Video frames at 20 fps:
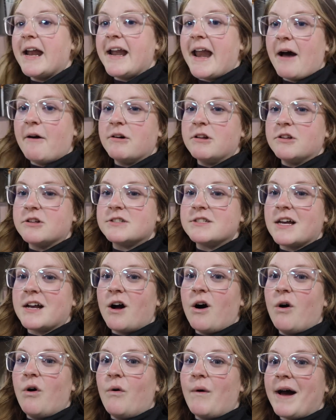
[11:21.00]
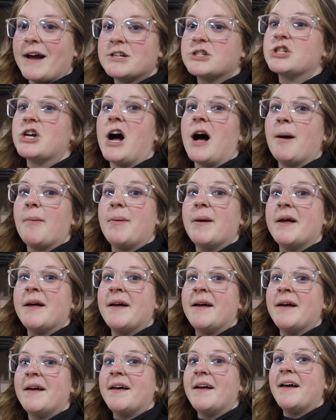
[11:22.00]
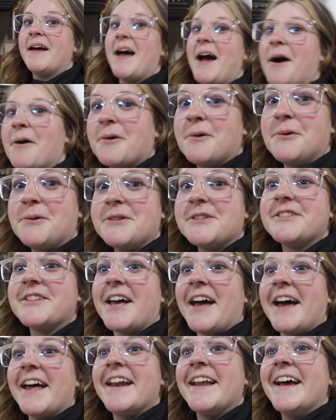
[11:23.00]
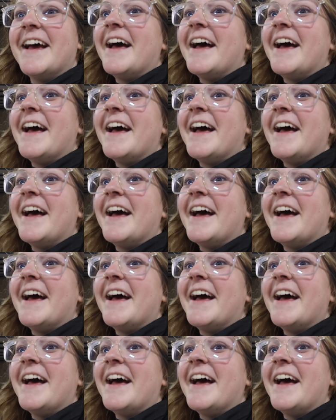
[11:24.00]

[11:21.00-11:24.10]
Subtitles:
And now it looks like a whole ass shop. How cool is that?